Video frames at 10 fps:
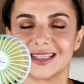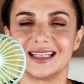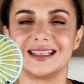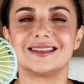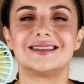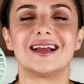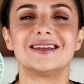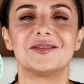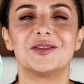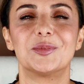And the
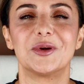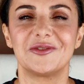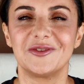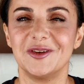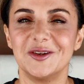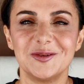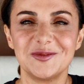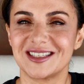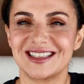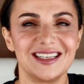scent of the
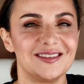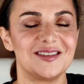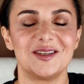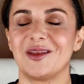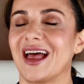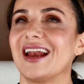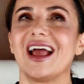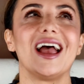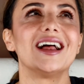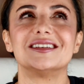perfume just gives you that
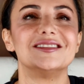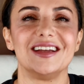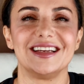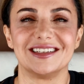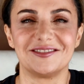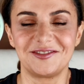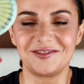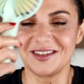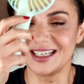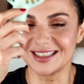elevated
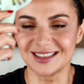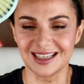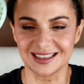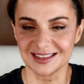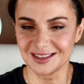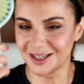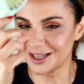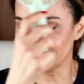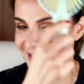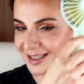feel and
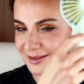look.